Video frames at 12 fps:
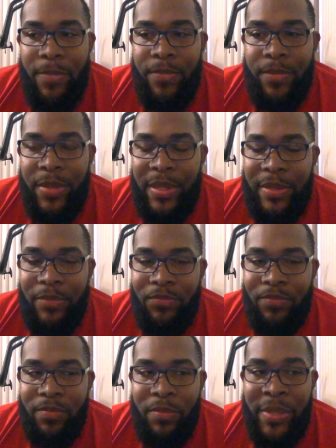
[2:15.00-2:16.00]
but
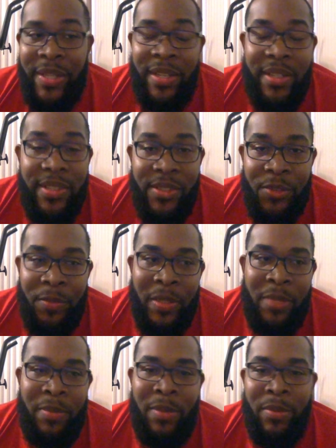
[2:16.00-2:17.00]
because so
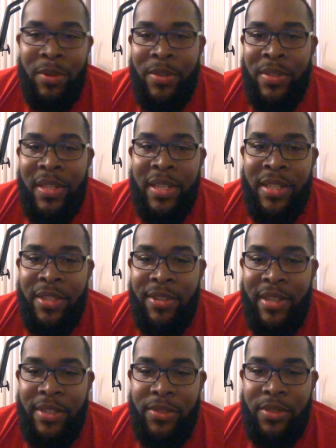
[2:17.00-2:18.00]
many people are staying in their
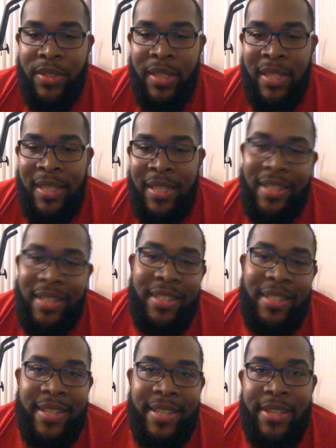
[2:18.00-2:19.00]
house, and
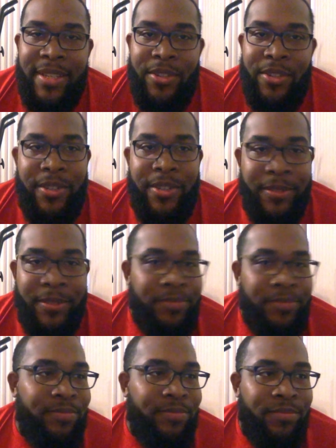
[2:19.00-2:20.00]
let's say you're,
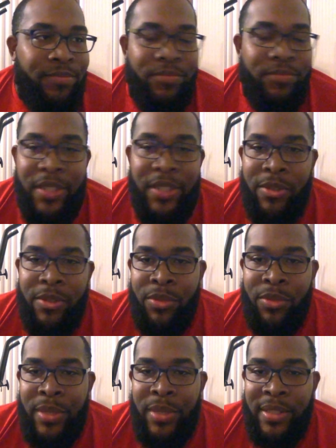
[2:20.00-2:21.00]

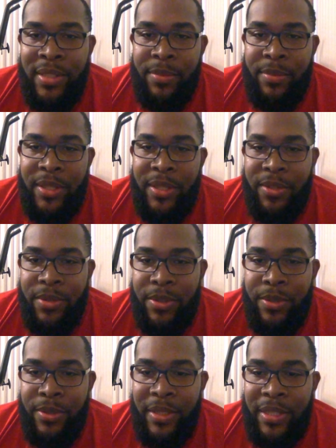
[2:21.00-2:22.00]
20 something year
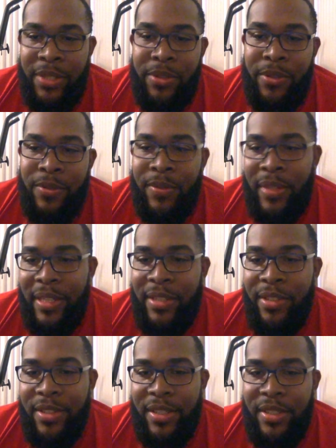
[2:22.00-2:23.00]
old and you don't feel like
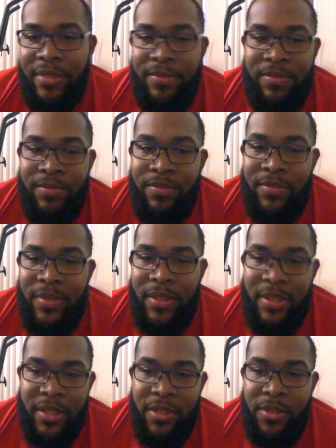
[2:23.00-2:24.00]
cooking,
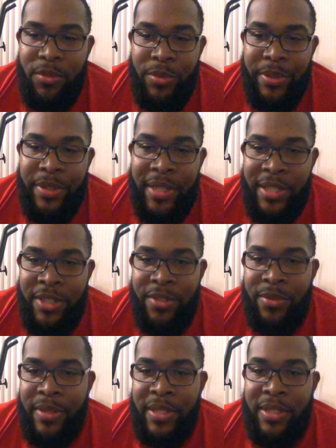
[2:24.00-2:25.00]
we're that
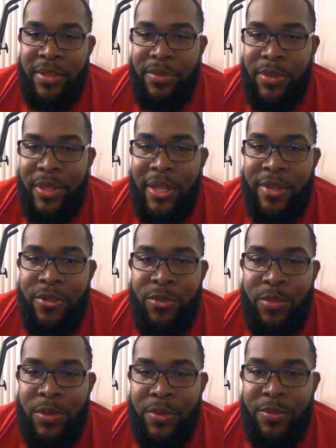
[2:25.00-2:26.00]
generation, we're that
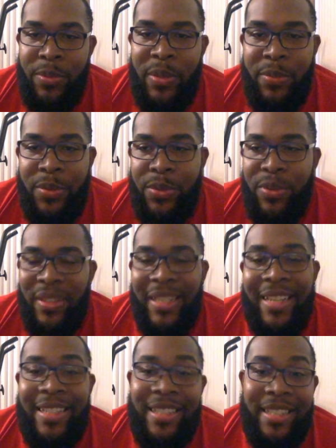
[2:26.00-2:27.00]
group of people who are
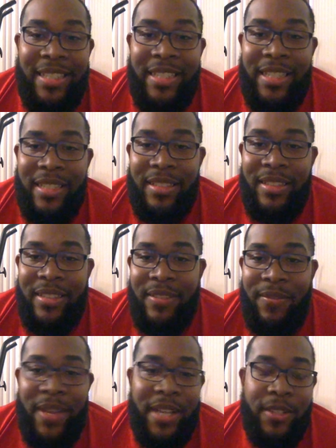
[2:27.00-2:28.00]
likely to eat
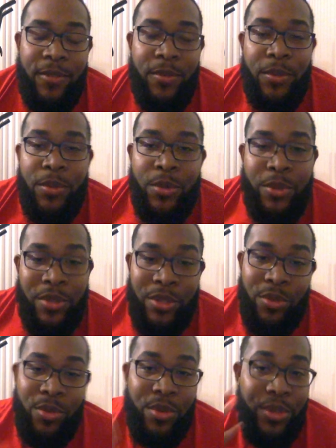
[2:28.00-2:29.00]
fast food or
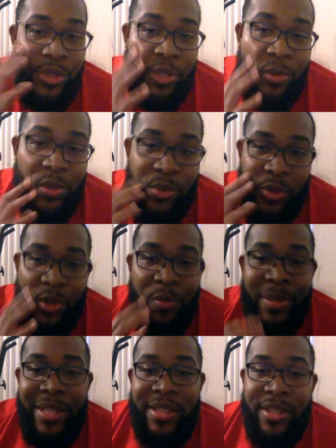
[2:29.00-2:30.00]
just order something, order a
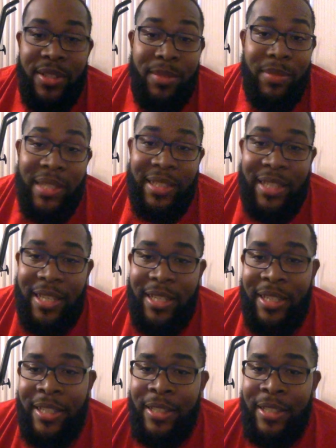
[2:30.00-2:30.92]
pizza, something like that.